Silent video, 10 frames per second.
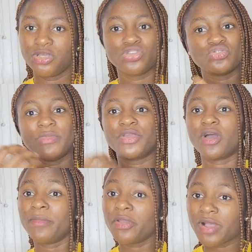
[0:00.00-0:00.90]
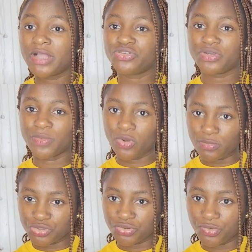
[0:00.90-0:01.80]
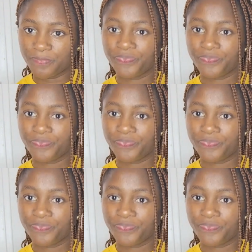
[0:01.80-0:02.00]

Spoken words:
to make your American dream come true.